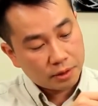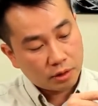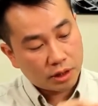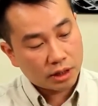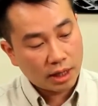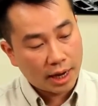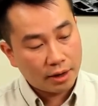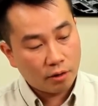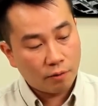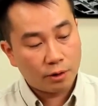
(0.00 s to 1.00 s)
So just slide
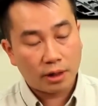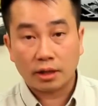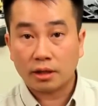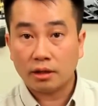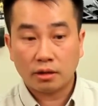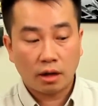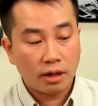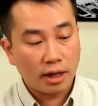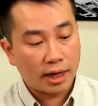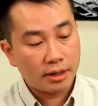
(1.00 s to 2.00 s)
it over and it turns on
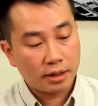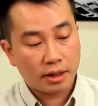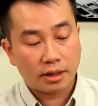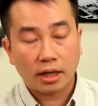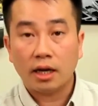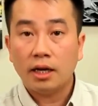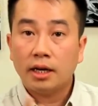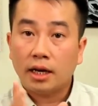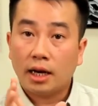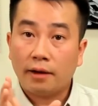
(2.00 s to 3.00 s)
the lens. It's a
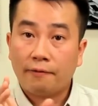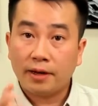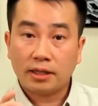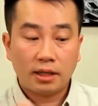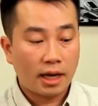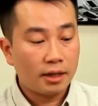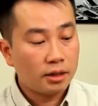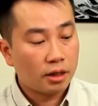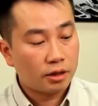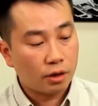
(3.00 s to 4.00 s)
fixed
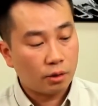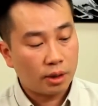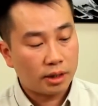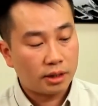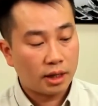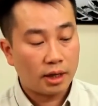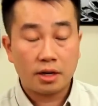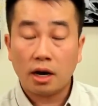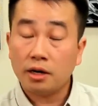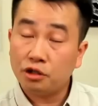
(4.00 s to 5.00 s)
lens, so it's
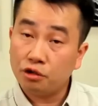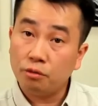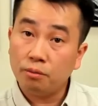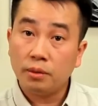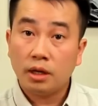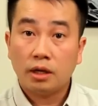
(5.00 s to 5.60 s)
non-zoom.